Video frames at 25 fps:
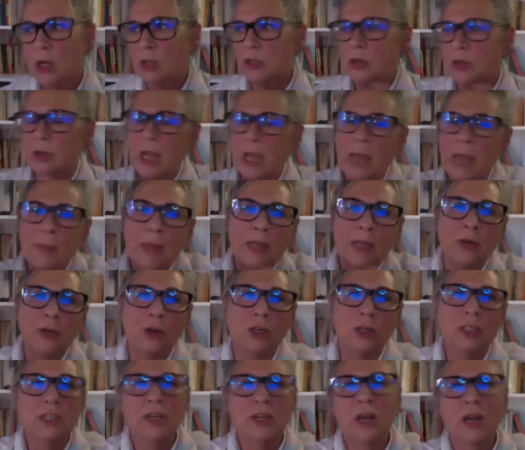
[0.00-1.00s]
Am I
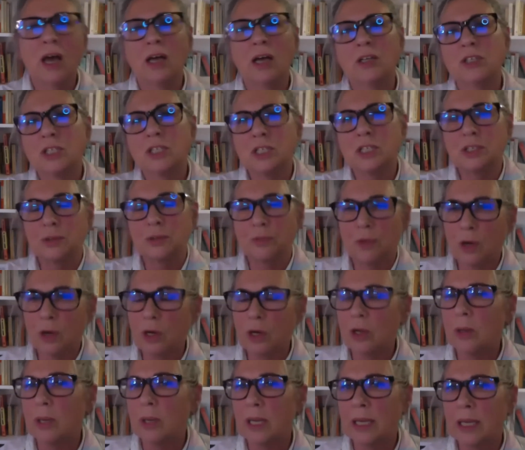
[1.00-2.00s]
not now just
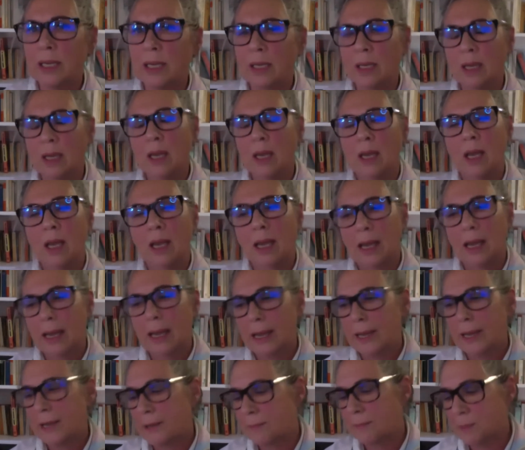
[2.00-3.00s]
following
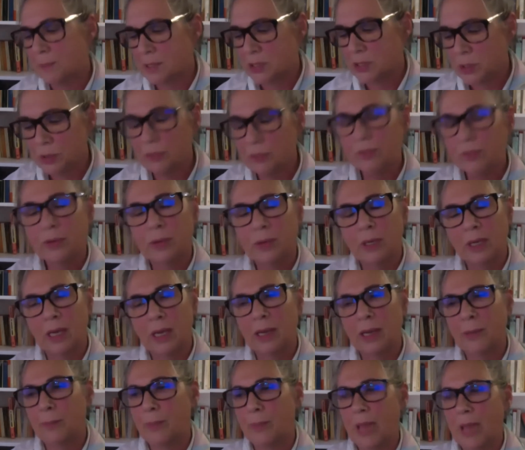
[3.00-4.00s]
a sort
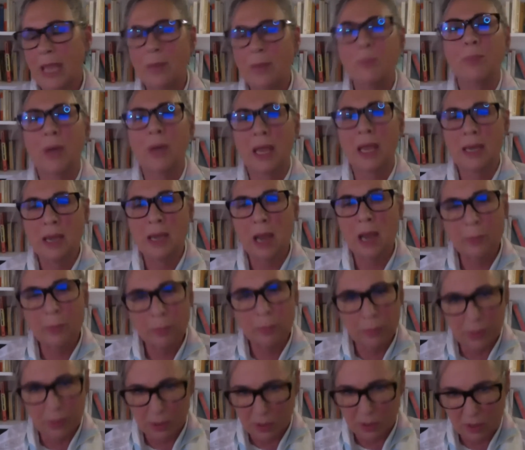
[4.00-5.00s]
of paint by
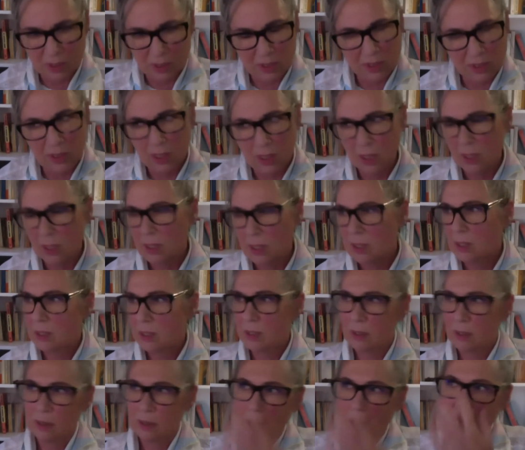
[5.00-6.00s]
numbers
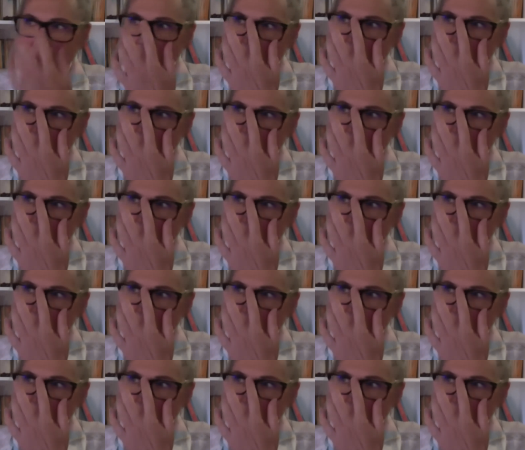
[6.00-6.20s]
kind